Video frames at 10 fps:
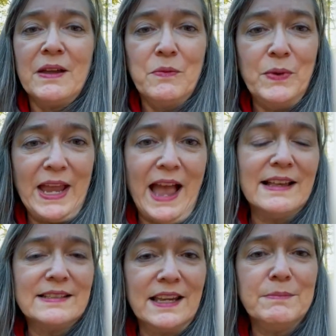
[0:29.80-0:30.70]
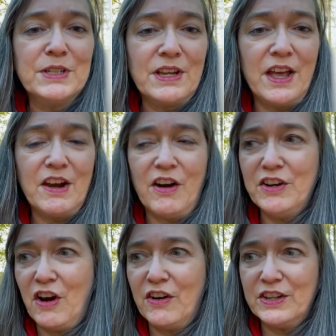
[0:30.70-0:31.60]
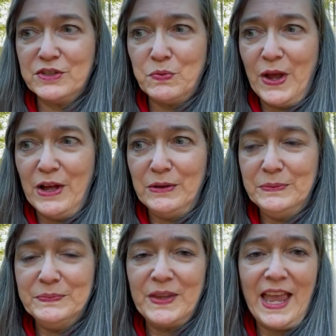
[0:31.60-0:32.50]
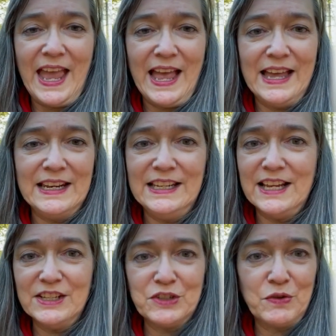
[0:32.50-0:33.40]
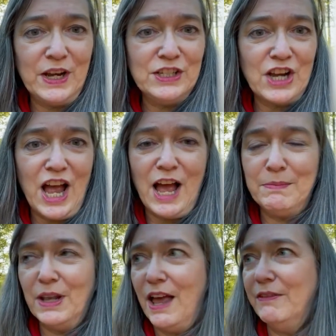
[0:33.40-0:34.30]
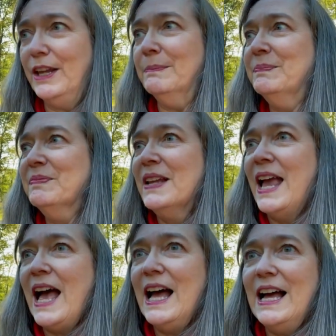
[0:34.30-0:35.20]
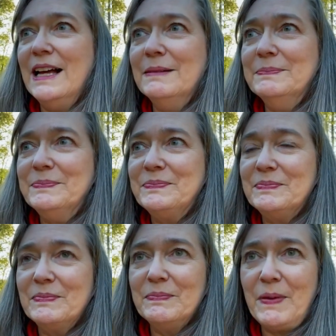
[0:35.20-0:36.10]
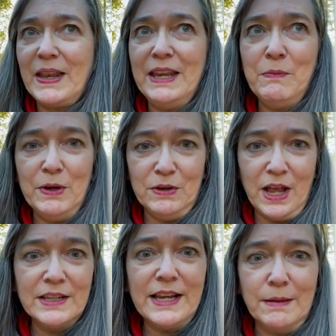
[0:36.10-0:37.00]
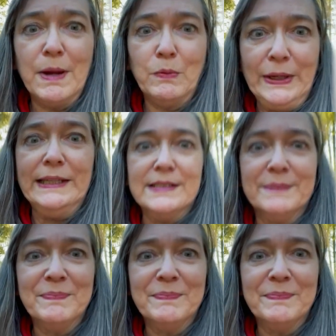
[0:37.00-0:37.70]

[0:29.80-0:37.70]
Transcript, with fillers: we asked him to cut our yard as well, and he does a great job, love him, um, but he will cut down my weeds.